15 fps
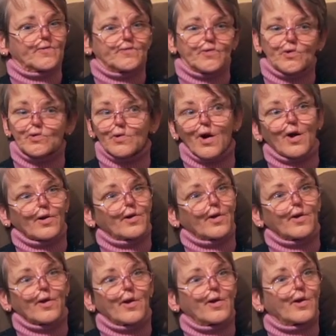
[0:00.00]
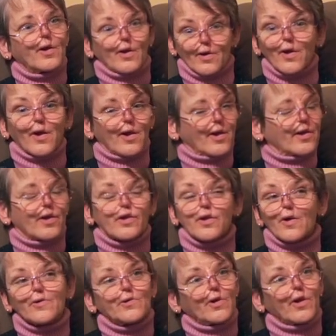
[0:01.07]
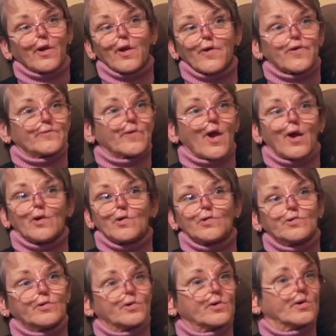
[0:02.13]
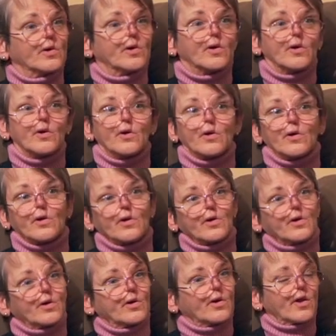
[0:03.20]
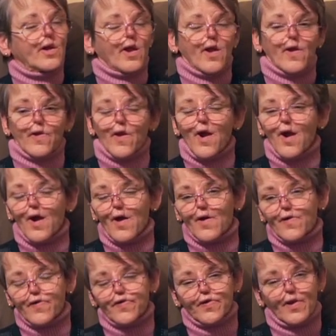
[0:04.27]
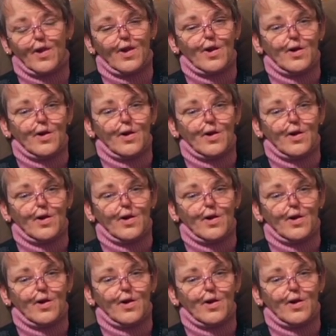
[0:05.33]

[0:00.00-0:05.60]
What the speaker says: pull out of it. It literally is a black hole. It has